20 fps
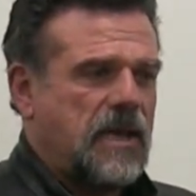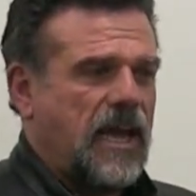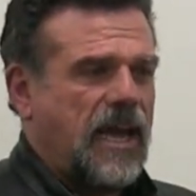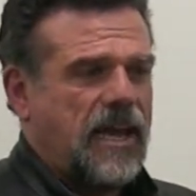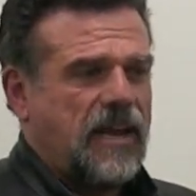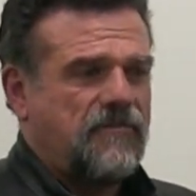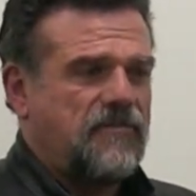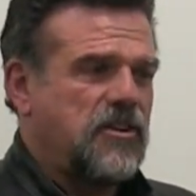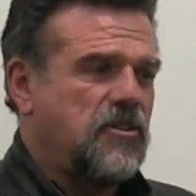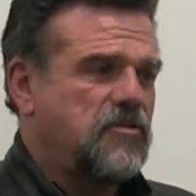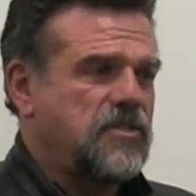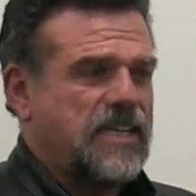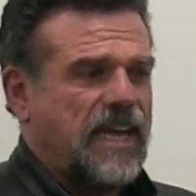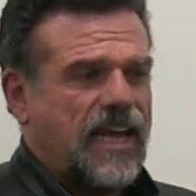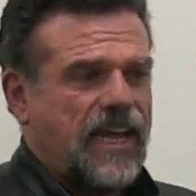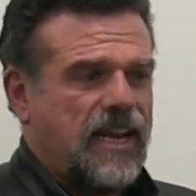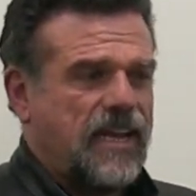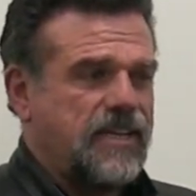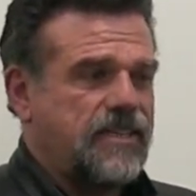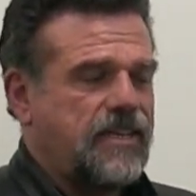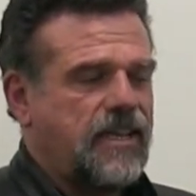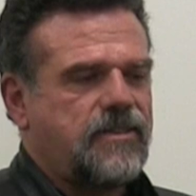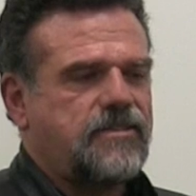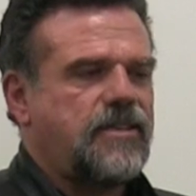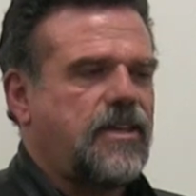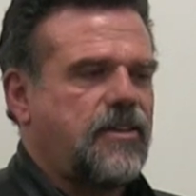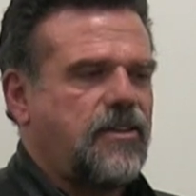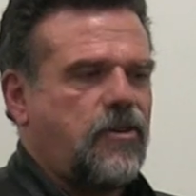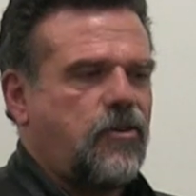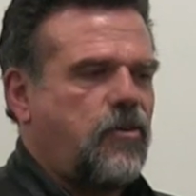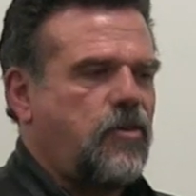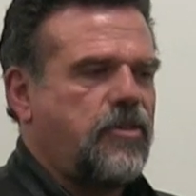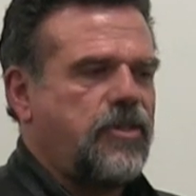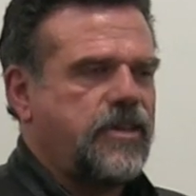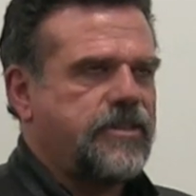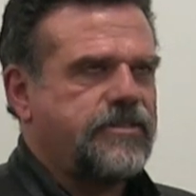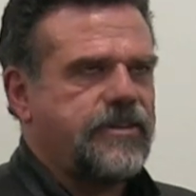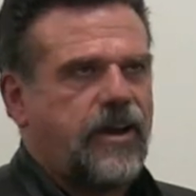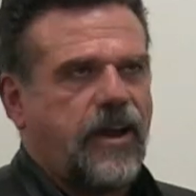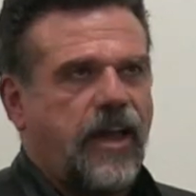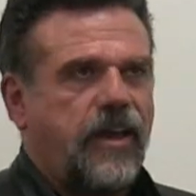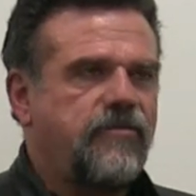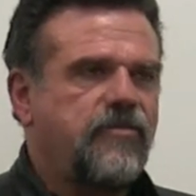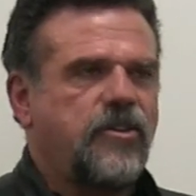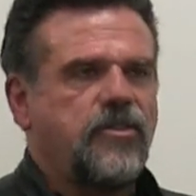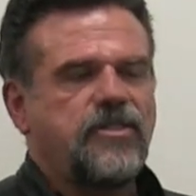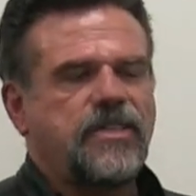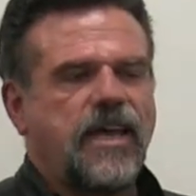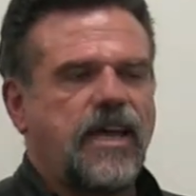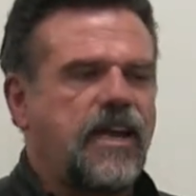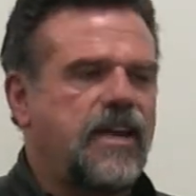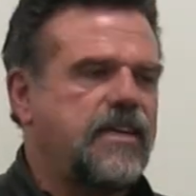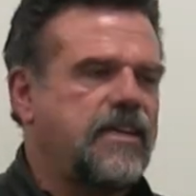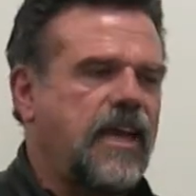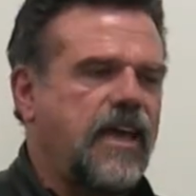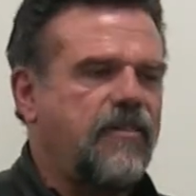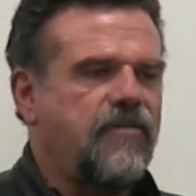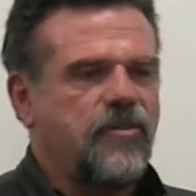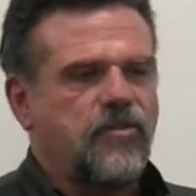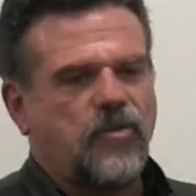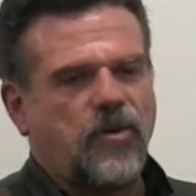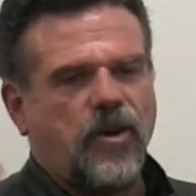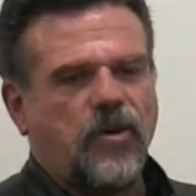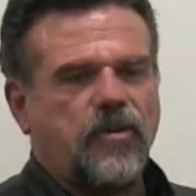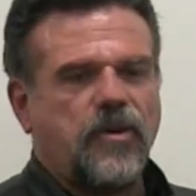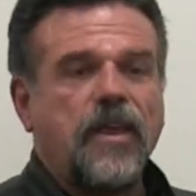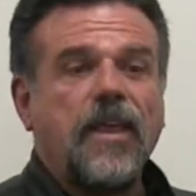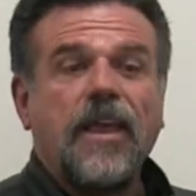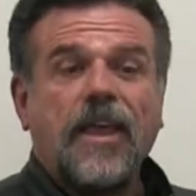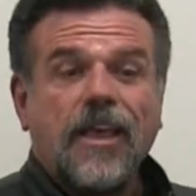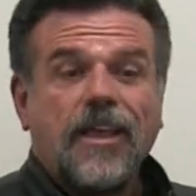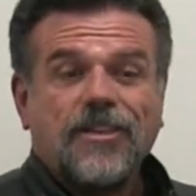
I have no talent. That's how the whole thing started. I have no talent. I haven't grown.